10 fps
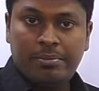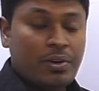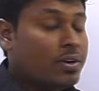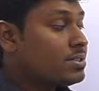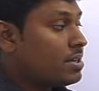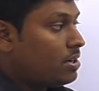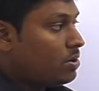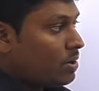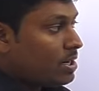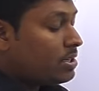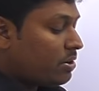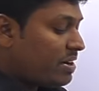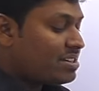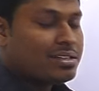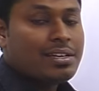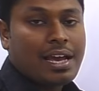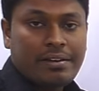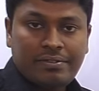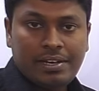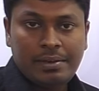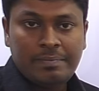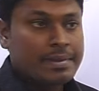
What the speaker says: Because look at the question carefully.